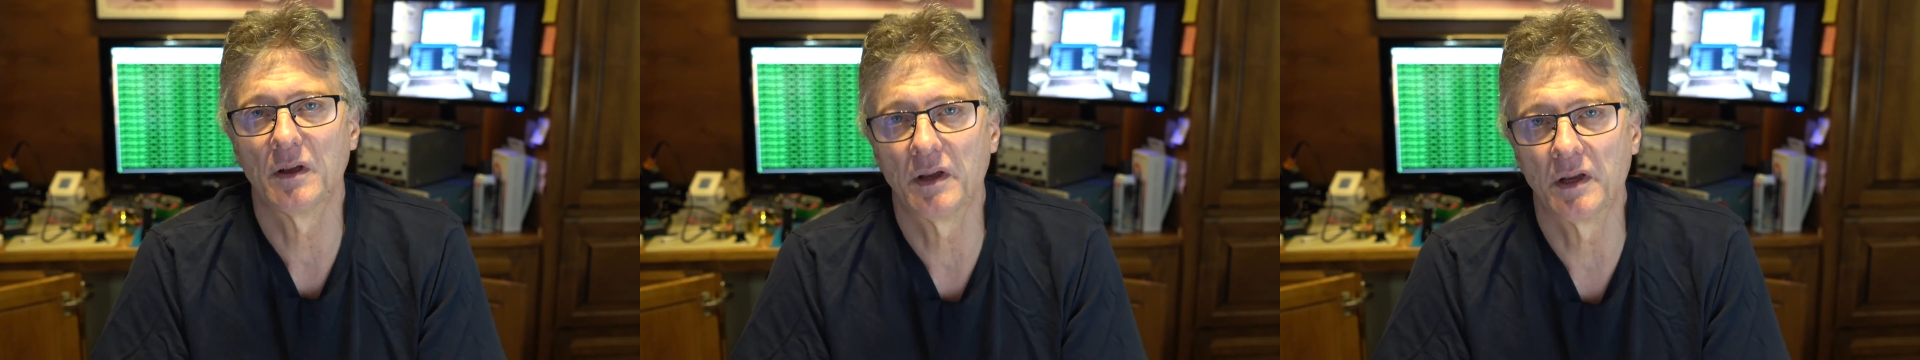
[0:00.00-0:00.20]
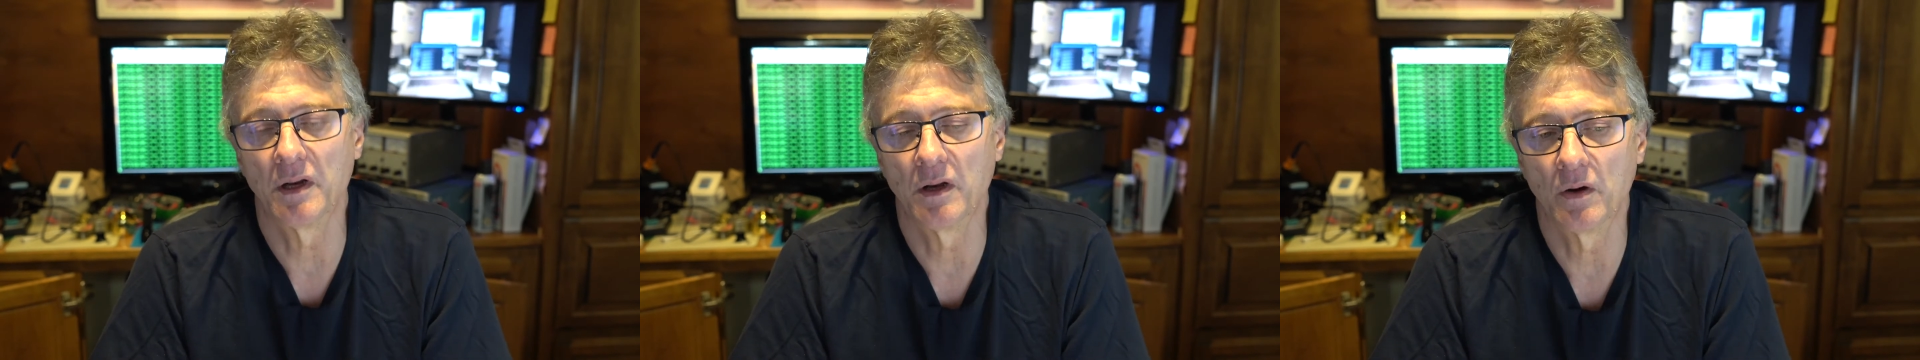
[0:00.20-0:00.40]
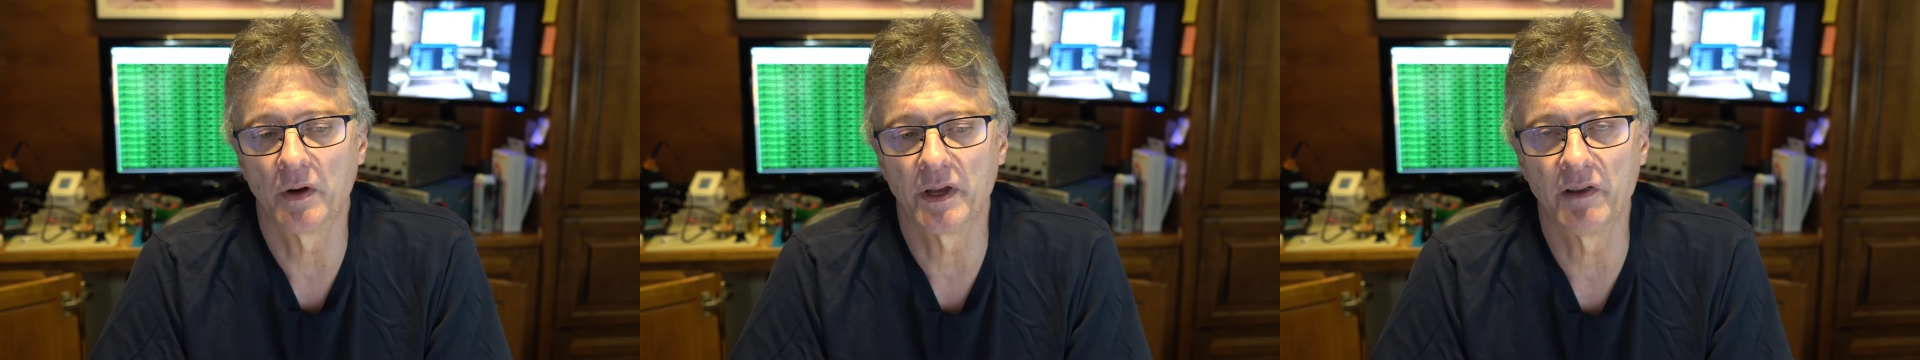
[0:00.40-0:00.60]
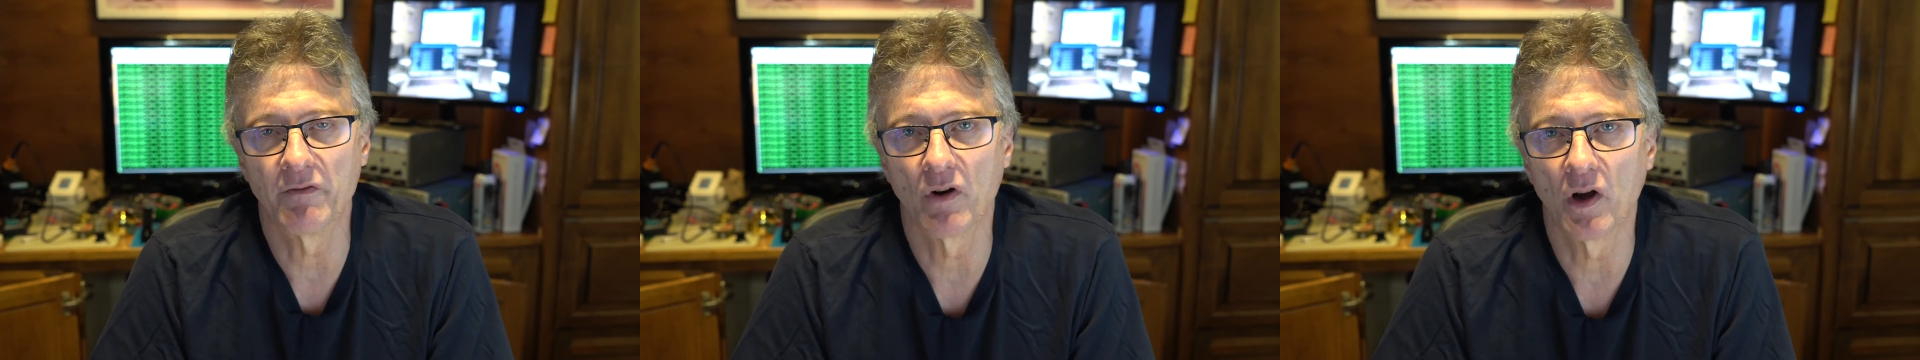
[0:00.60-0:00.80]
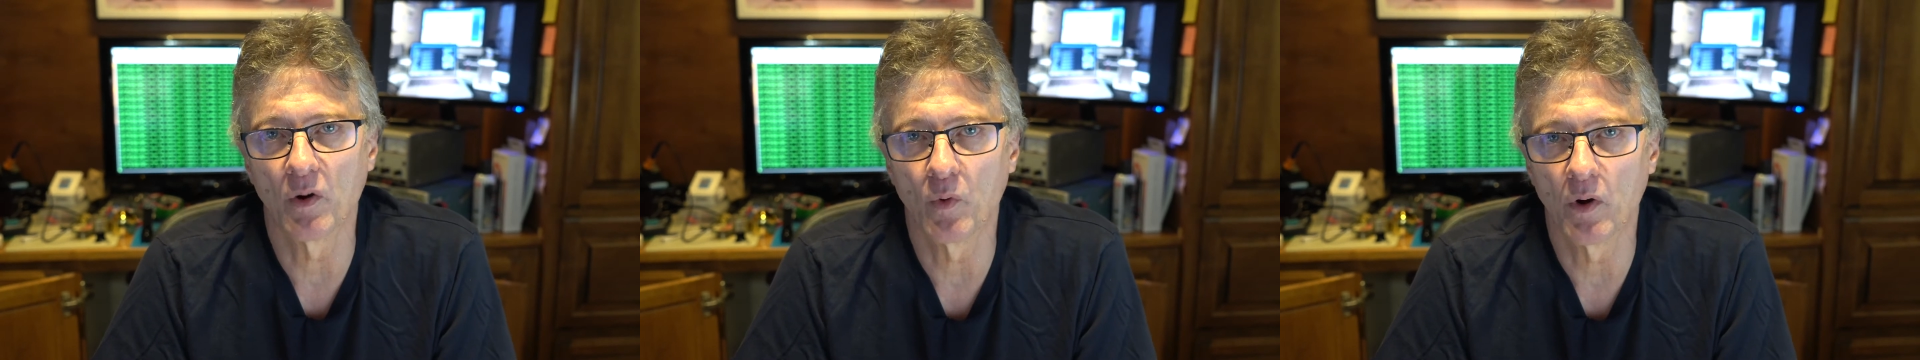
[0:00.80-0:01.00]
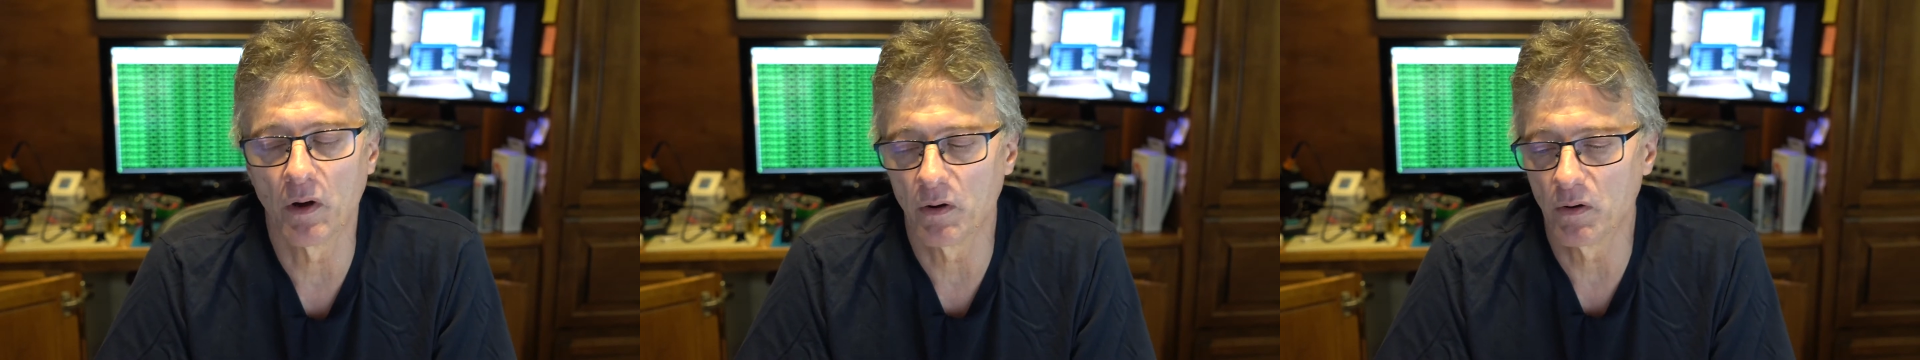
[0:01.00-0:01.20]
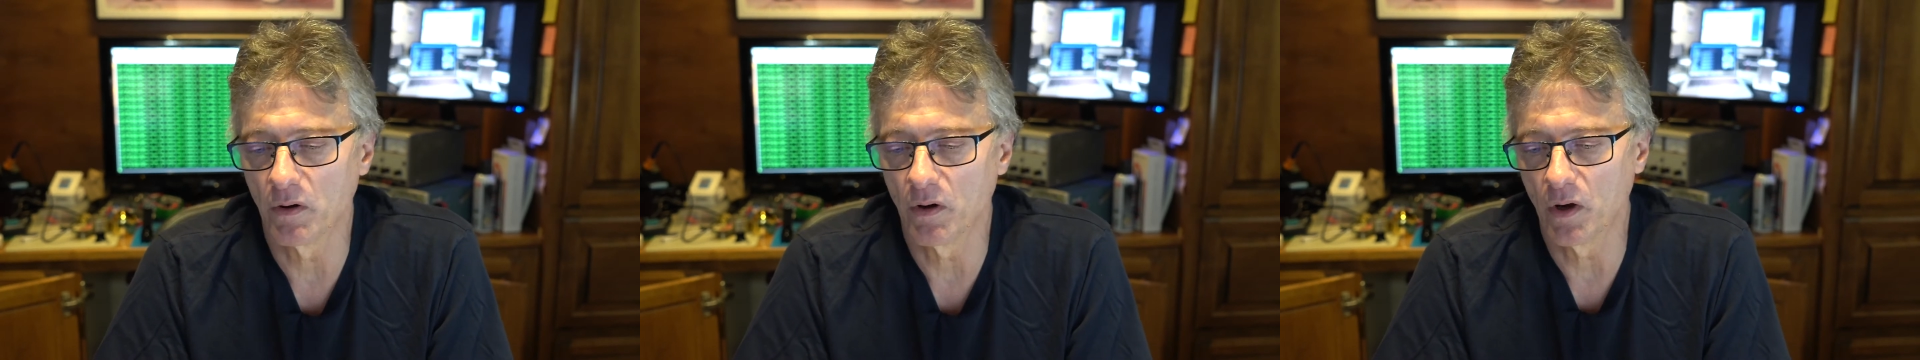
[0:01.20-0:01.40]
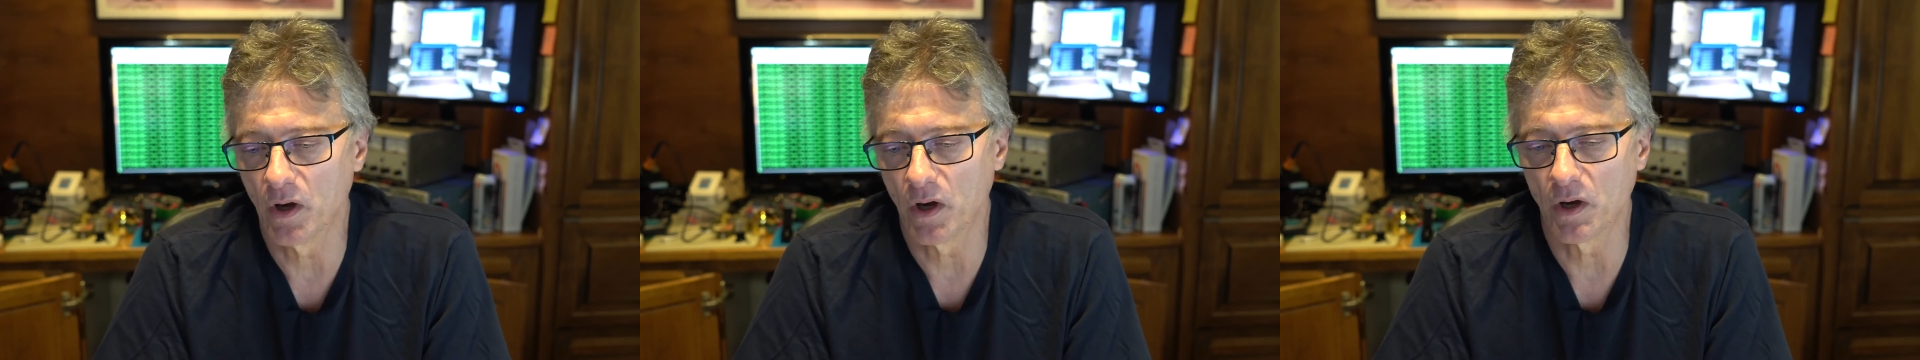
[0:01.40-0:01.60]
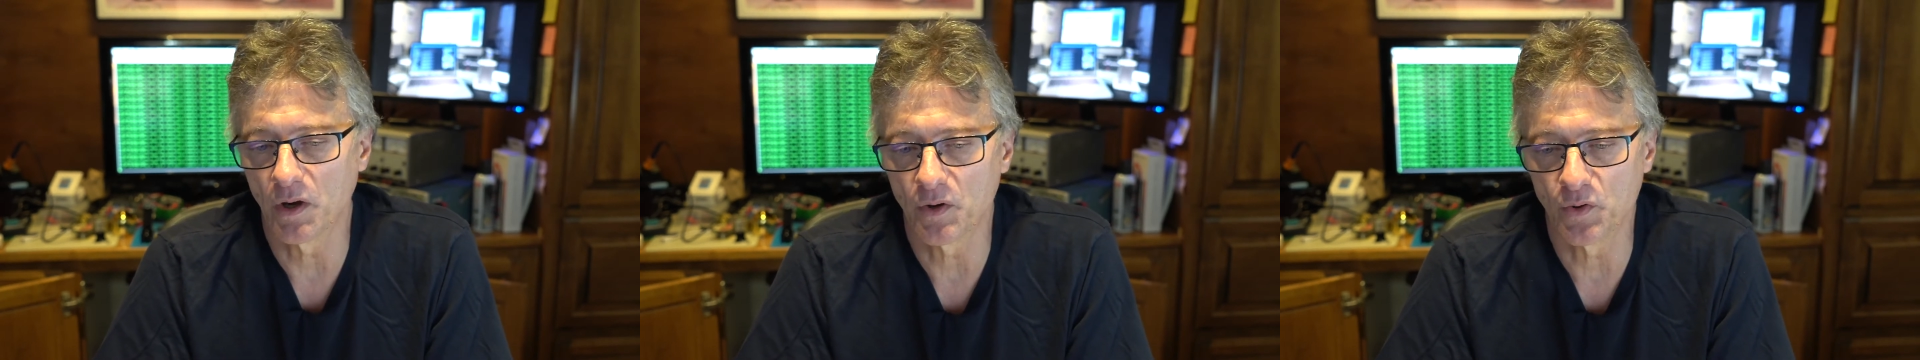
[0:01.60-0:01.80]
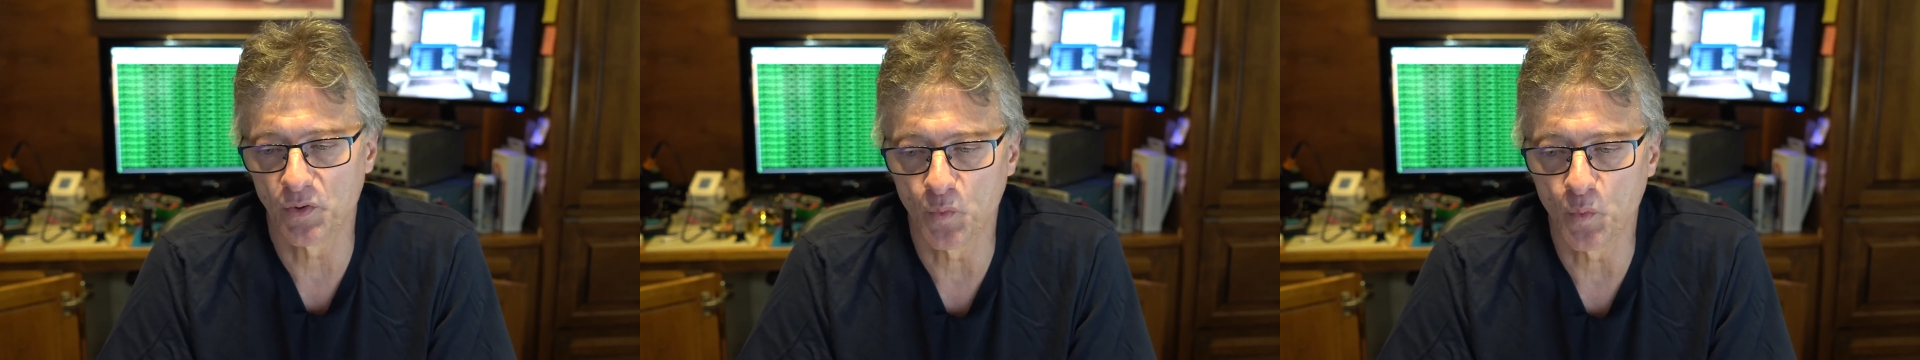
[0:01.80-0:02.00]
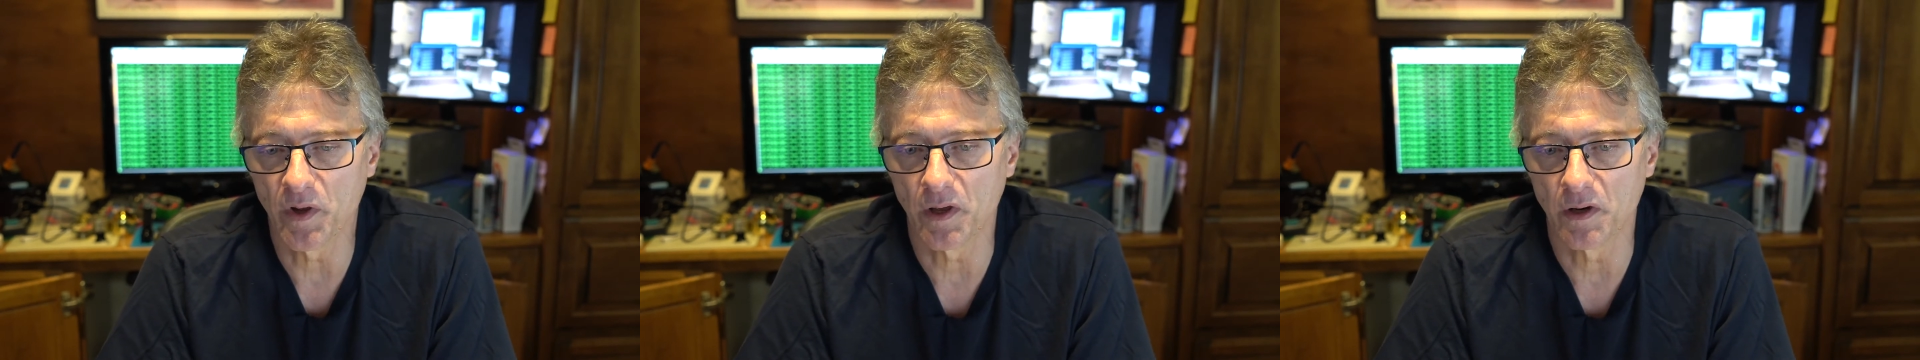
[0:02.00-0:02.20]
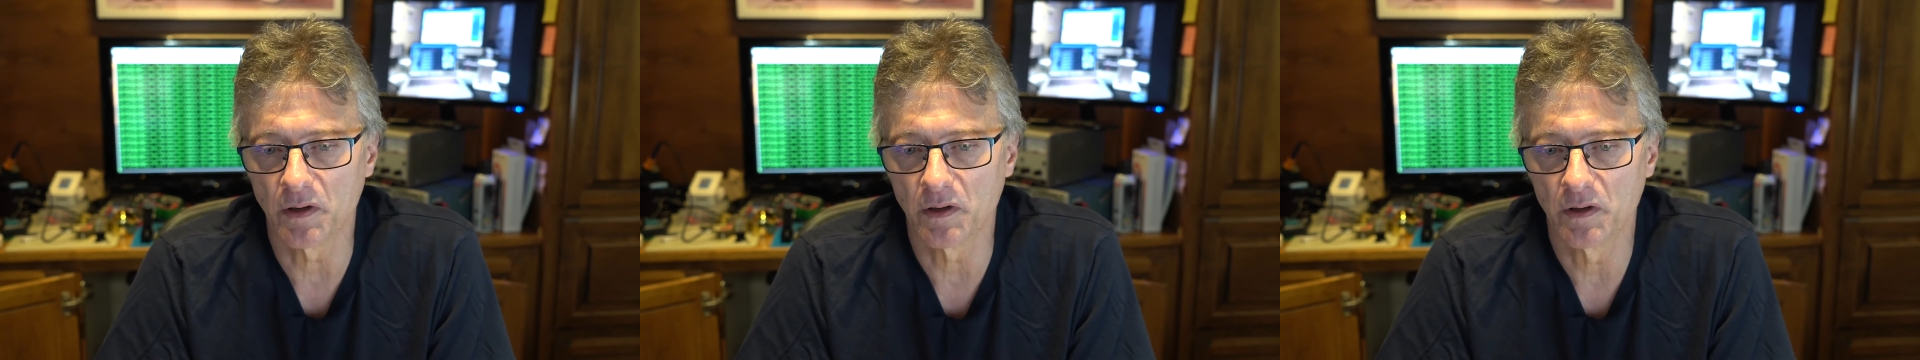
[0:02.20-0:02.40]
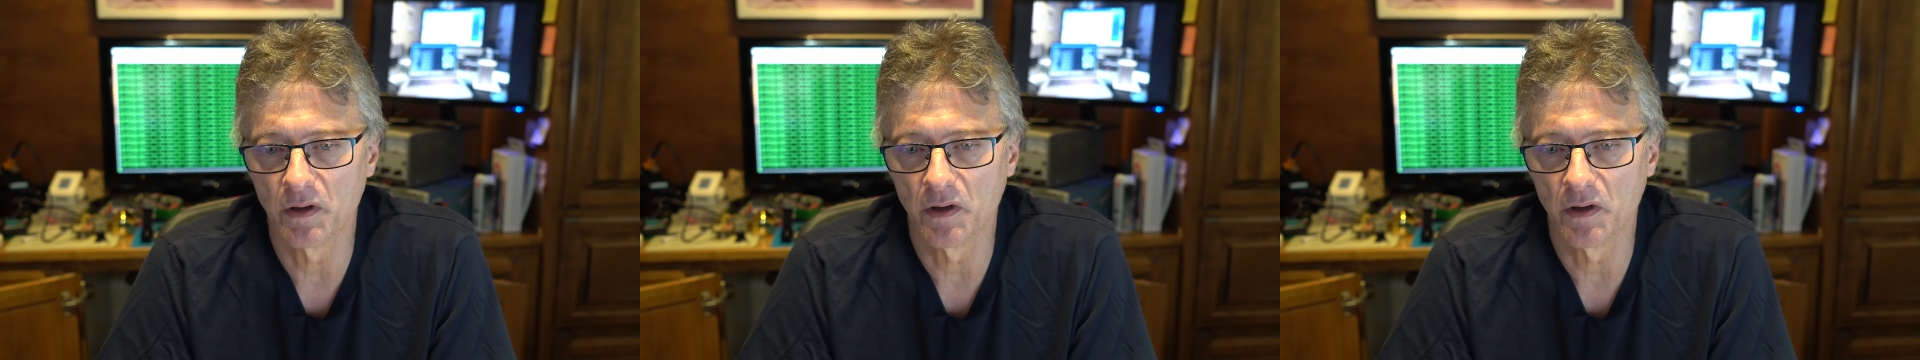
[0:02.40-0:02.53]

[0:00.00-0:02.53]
you know, he very well could win.